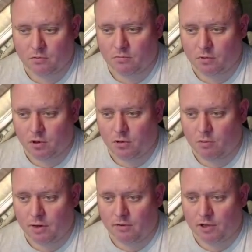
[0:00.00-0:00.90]
Oh,
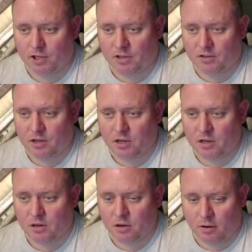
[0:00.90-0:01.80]
I've got a chance.
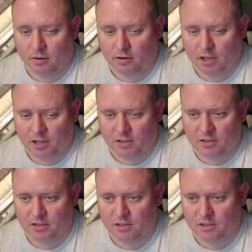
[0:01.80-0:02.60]
Oh, I've got a chance.